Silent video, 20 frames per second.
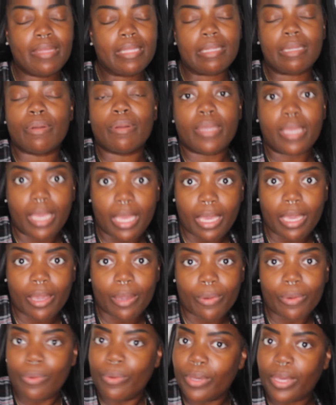don't care
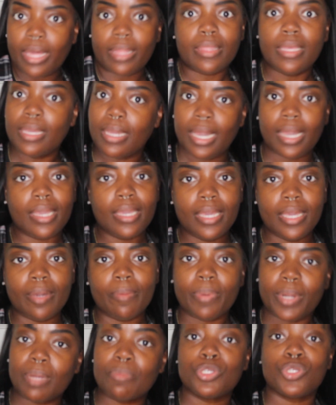who y'all think I am,
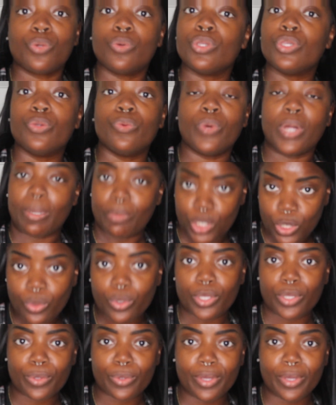but I'm showing you what I'm showing you.